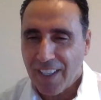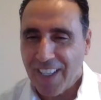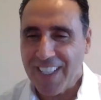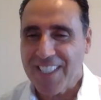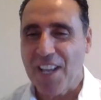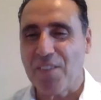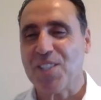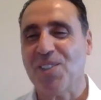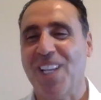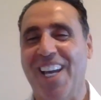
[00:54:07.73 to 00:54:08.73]
It's never
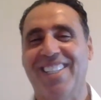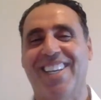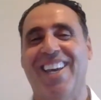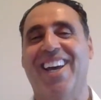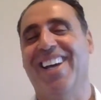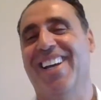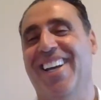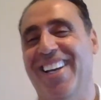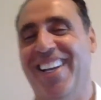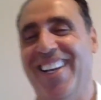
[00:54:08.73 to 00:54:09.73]
too late. Yeah.
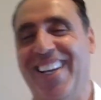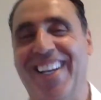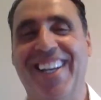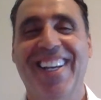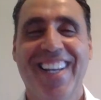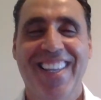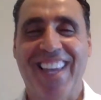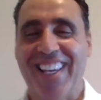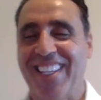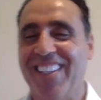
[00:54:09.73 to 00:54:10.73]

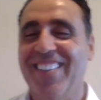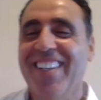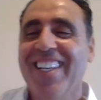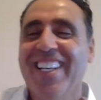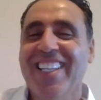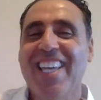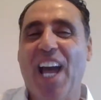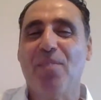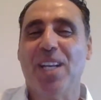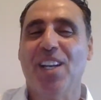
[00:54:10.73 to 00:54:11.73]
Thank you.
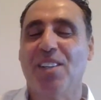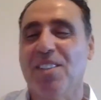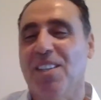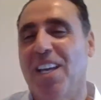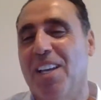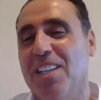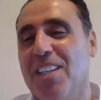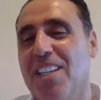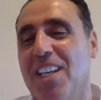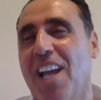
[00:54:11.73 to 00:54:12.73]
Yeah. I mean,
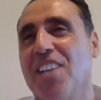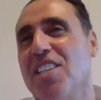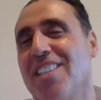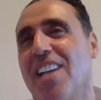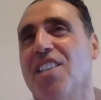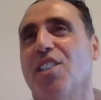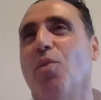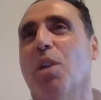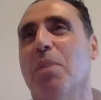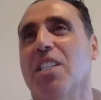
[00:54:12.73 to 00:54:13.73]
you know, I just
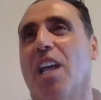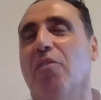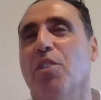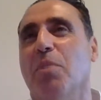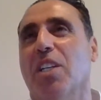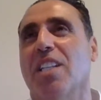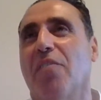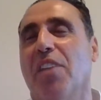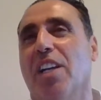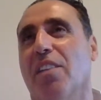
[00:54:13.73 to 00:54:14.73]
don't want to be selfish because I
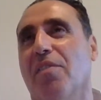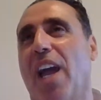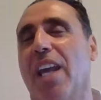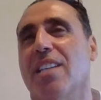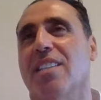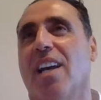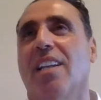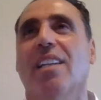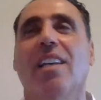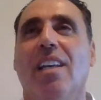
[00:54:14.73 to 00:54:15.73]
figured if I had a
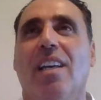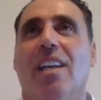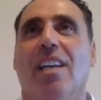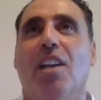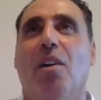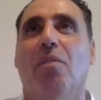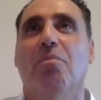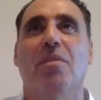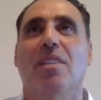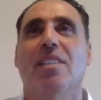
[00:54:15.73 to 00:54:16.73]
son, you know,
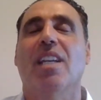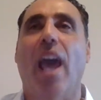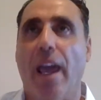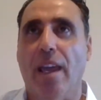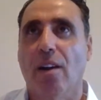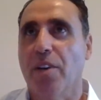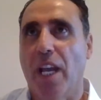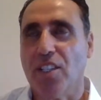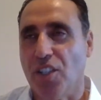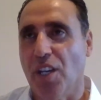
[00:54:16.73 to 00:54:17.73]
today or
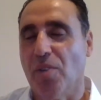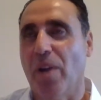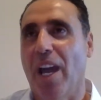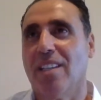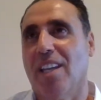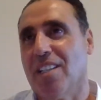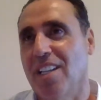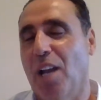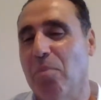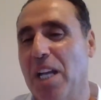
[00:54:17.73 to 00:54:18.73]
next year, right? Takes
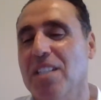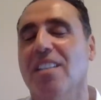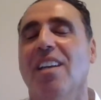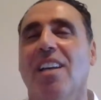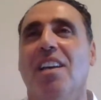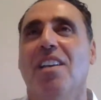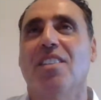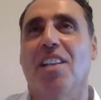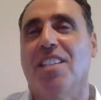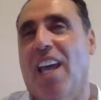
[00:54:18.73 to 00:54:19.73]
9 months.
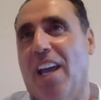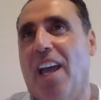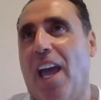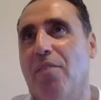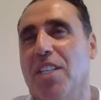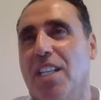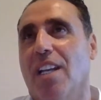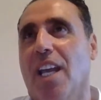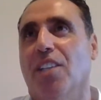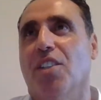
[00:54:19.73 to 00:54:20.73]
So let's say I have a
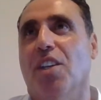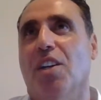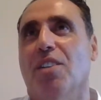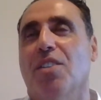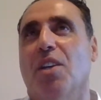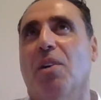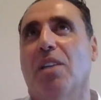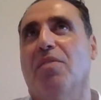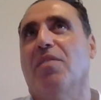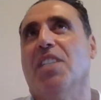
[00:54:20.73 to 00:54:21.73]
son next year. So
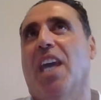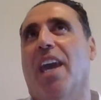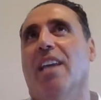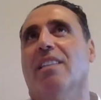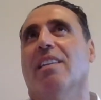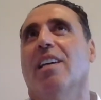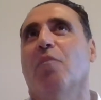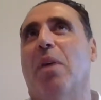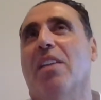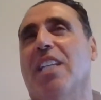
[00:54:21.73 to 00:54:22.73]
at 58,
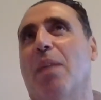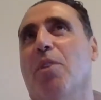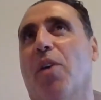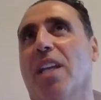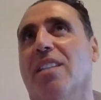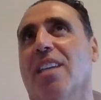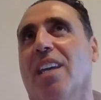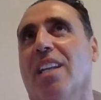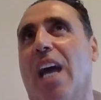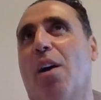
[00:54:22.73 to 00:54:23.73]
by the time they're
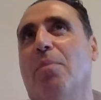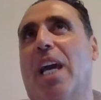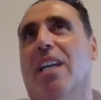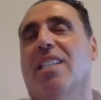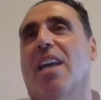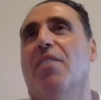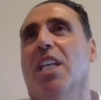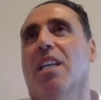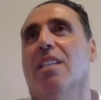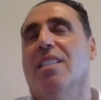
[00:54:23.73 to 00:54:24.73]
18, now I'm like
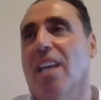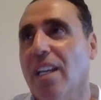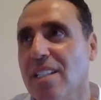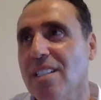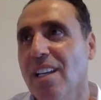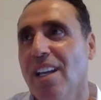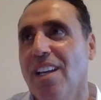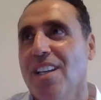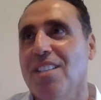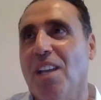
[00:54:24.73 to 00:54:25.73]
76.
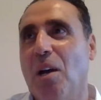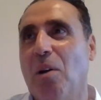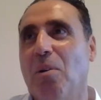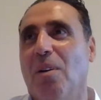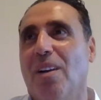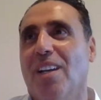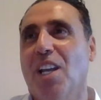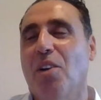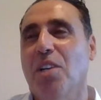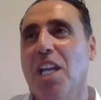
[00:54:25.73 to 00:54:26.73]
So, you
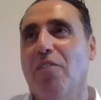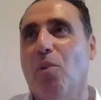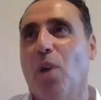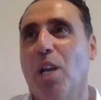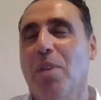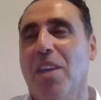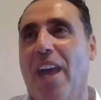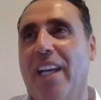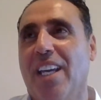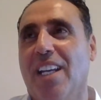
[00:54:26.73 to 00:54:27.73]
know, you never want to be
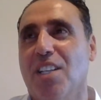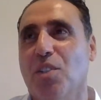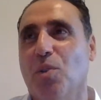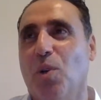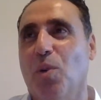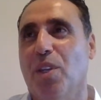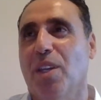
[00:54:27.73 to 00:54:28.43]
that kid at school